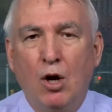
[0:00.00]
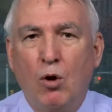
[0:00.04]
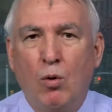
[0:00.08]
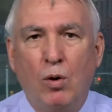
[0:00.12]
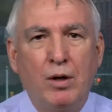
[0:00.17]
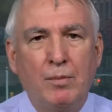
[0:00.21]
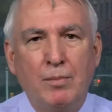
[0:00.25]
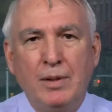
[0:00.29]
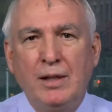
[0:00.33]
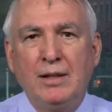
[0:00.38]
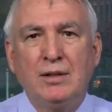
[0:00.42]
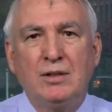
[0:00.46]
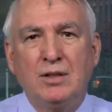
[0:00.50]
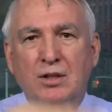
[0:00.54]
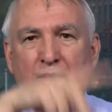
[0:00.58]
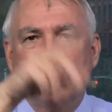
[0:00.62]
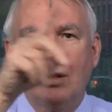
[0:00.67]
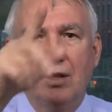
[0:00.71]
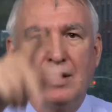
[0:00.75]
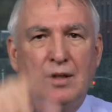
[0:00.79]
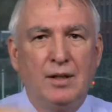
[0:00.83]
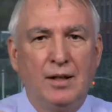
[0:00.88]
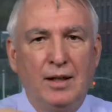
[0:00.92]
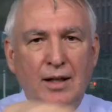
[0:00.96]
What it means
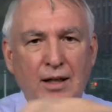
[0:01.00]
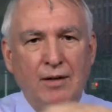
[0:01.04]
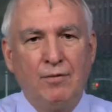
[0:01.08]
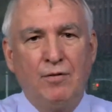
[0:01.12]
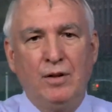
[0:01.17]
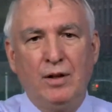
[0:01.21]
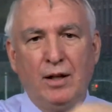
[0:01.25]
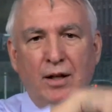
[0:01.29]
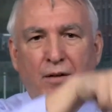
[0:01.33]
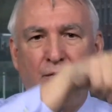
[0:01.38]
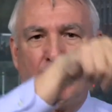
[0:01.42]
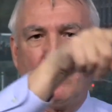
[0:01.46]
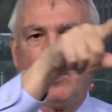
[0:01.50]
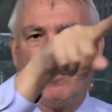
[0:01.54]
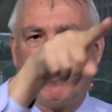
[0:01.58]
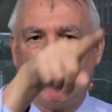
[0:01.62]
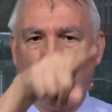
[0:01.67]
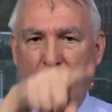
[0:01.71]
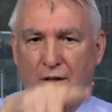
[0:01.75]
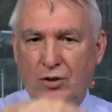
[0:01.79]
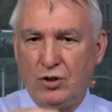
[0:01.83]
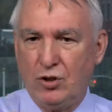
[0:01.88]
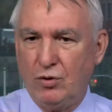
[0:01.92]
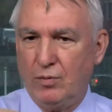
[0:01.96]
is even if the
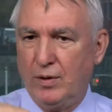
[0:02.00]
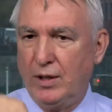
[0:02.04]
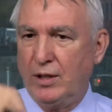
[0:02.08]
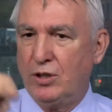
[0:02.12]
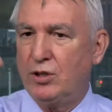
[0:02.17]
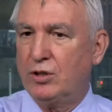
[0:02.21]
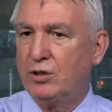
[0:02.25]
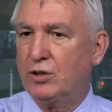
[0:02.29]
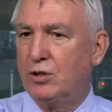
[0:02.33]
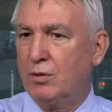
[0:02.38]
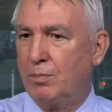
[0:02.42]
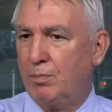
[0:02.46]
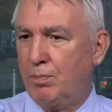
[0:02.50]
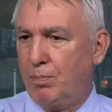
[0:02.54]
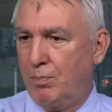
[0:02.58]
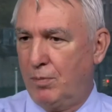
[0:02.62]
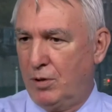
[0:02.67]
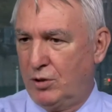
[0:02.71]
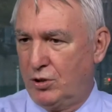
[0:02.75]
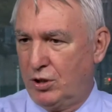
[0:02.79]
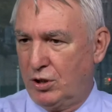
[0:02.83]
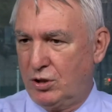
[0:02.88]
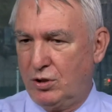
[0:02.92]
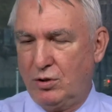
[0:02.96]
fluctuations are,
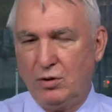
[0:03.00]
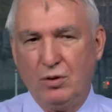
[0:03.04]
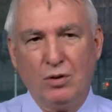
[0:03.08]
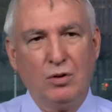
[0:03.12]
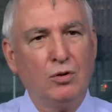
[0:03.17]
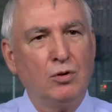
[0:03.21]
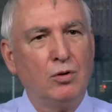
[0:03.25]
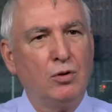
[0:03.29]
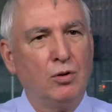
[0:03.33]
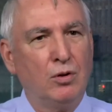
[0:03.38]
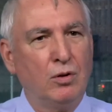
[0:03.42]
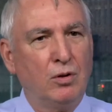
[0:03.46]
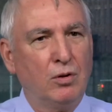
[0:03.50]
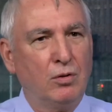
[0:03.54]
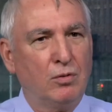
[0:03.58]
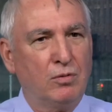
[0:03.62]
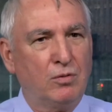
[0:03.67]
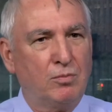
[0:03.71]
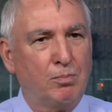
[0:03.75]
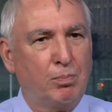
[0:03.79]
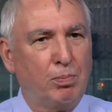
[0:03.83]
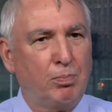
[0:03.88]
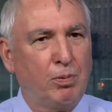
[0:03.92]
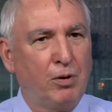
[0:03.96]
are just
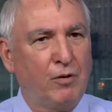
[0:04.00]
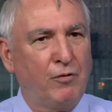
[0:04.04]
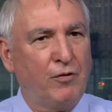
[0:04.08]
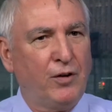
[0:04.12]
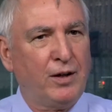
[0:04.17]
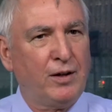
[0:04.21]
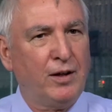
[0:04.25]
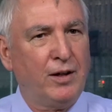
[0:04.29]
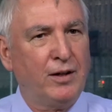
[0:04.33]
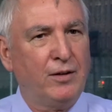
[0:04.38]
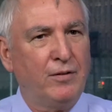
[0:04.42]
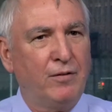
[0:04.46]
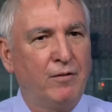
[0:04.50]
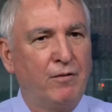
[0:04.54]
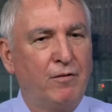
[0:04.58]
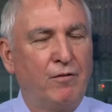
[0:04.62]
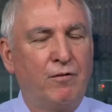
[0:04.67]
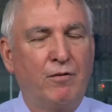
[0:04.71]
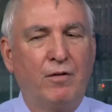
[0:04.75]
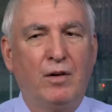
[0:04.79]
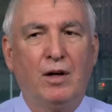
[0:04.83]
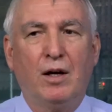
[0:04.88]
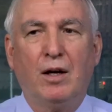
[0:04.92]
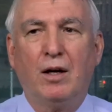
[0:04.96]
perfectly
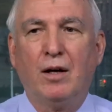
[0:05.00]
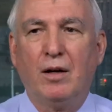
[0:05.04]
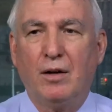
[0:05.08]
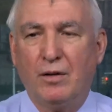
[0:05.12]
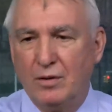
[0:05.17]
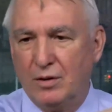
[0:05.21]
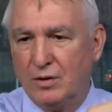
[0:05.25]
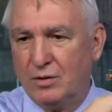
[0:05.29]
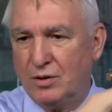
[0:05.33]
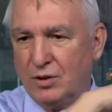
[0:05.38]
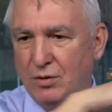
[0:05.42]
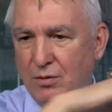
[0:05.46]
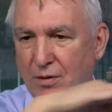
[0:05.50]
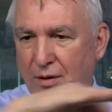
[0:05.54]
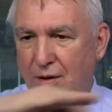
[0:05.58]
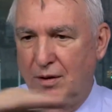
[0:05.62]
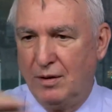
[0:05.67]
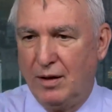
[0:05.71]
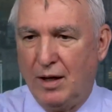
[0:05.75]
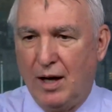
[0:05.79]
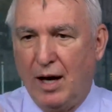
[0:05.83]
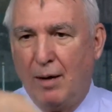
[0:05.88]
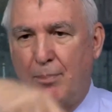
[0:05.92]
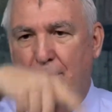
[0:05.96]
uh,
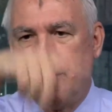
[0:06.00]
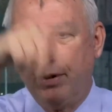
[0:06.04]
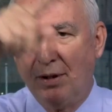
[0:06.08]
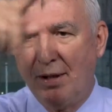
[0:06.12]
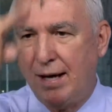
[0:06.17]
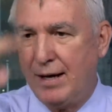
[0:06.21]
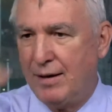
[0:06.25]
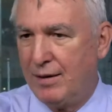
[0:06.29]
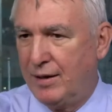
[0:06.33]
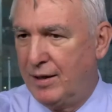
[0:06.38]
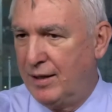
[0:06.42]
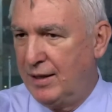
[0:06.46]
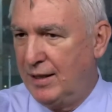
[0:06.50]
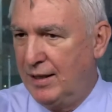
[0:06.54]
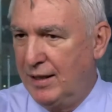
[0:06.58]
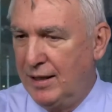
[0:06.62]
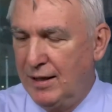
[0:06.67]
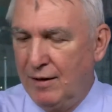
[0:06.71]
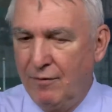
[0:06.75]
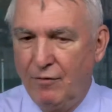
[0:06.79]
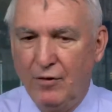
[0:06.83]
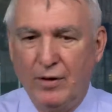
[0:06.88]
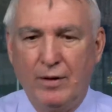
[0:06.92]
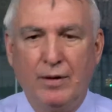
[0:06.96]
up and down and
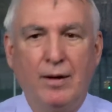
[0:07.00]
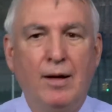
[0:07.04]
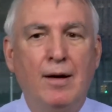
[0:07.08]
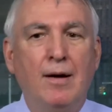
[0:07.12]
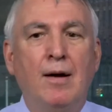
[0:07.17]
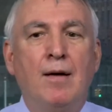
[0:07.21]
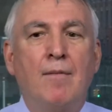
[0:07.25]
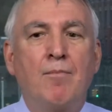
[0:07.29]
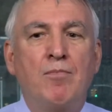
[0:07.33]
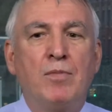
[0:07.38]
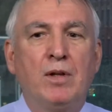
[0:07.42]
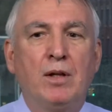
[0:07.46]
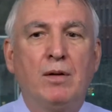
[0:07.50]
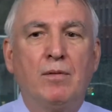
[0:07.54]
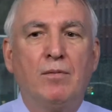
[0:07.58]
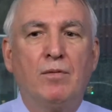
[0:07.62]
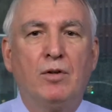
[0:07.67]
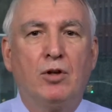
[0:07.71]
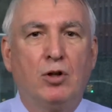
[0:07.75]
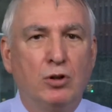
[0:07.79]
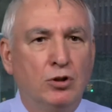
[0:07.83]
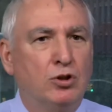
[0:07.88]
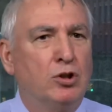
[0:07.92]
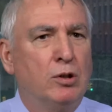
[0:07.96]
even,
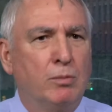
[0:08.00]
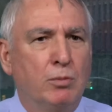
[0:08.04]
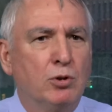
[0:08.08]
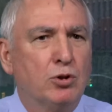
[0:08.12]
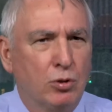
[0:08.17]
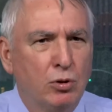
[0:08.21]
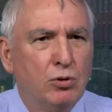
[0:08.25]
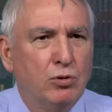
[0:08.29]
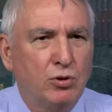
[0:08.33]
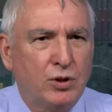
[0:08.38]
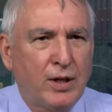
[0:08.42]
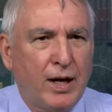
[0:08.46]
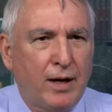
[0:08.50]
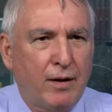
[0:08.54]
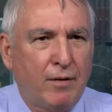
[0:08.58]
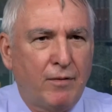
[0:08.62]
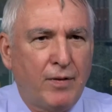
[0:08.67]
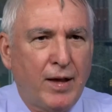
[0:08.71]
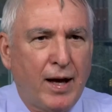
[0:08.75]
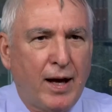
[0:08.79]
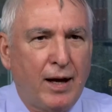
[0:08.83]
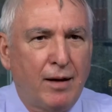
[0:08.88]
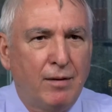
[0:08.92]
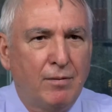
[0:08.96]
consumers lose out of
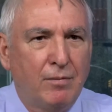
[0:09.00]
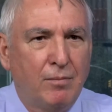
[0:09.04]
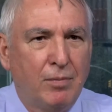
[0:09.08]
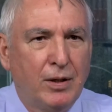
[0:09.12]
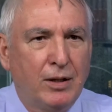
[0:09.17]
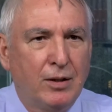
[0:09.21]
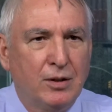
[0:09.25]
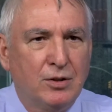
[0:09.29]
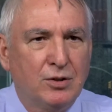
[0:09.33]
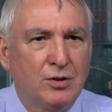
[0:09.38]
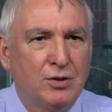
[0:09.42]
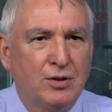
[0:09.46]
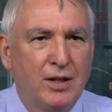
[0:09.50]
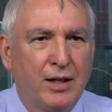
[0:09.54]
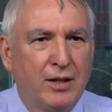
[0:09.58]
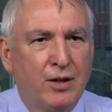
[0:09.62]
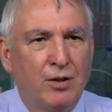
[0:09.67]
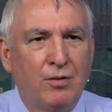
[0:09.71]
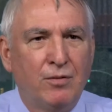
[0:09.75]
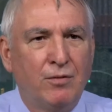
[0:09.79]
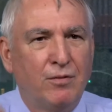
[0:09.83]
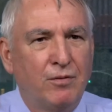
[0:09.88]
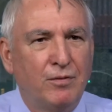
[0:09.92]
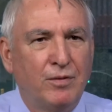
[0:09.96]
that because they
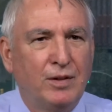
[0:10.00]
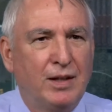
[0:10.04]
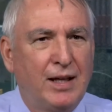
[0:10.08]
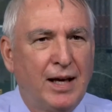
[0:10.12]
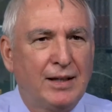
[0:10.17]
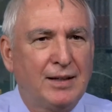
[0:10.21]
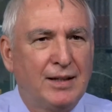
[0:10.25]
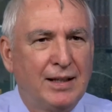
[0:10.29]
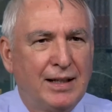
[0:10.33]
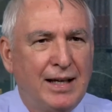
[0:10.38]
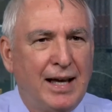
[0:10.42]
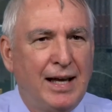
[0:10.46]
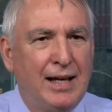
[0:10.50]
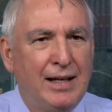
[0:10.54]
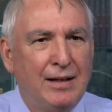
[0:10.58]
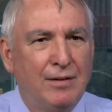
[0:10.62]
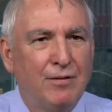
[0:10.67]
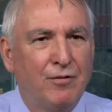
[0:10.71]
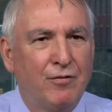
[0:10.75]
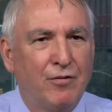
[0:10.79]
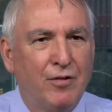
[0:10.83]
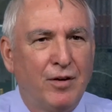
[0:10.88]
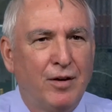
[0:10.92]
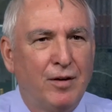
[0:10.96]
don't get the
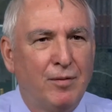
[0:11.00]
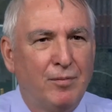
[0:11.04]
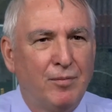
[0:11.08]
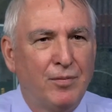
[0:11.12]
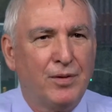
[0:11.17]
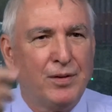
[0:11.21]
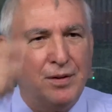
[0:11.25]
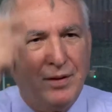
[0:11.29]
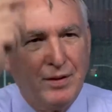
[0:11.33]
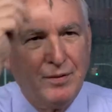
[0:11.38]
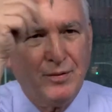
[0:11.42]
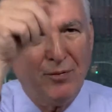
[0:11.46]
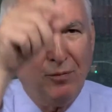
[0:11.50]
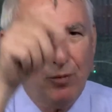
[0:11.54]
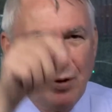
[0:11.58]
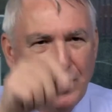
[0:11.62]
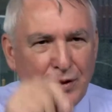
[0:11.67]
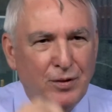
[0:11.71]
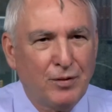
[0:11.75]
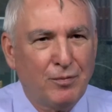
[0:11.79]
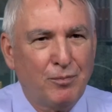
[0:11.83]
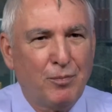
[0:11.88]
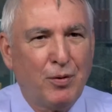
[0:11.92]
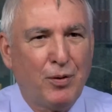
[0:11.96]
gain from
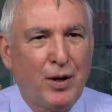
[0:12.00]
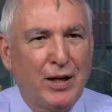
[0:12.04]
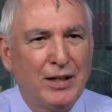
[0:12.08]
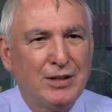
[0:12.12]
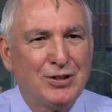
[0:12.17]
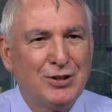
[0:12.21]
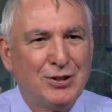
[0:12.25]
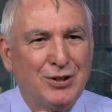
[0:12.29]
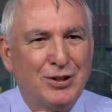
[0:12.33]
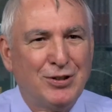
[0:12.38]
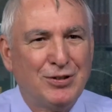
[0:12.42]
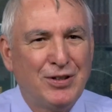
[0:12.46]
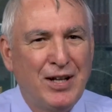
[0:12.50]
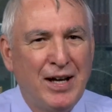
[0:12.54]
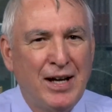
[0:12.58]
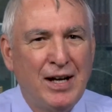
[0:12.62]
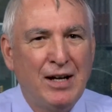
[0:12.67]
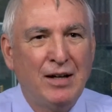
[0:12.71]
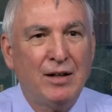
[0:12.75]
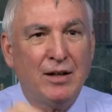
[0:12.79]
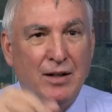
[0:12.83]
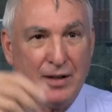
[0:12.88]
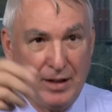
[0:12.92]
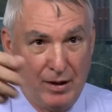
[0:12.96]
when prices go
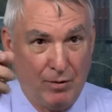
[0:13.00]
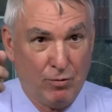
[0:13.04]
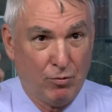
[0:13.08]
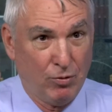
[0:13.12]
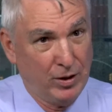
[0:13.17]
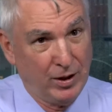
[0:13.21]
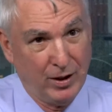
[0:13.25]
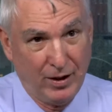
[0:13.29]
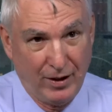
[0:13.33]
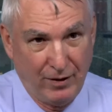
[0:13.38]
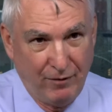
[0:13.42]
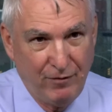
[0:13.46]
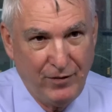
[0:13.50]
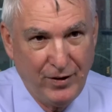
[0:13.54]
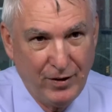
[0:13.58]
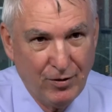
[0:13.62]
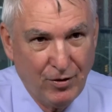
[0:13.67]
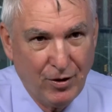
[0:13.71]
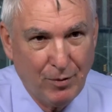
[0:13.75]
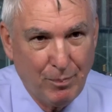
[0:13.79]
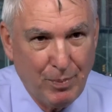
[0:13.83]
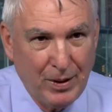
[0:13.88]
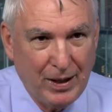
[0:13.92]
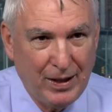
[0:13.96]
down and they really feel
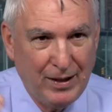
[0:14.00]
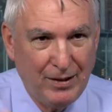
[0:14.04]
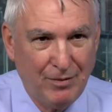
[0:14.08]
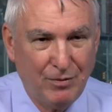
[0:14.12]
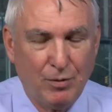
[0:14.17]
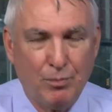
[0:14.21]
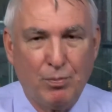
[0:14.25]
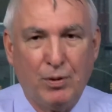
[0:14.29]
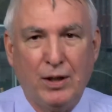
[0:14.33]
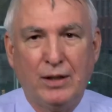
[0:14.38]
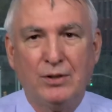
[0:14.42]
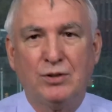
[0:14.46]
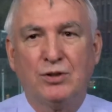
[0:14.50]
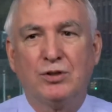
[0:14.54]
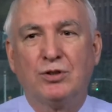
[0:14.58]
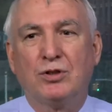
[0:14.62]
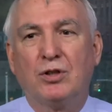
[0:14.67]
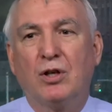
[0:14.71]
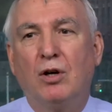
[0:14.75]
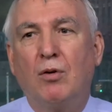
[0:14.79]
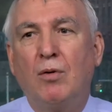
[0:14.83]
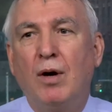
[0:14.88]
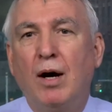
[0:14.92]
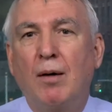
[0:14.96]
the pain when prices
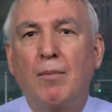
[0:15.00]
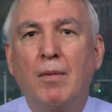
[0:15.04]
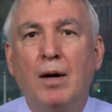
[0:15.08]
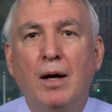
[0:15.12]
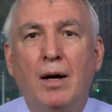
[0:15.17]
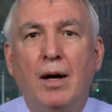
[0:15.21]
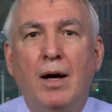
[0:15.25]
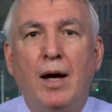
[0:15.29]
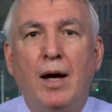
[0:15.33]
go up.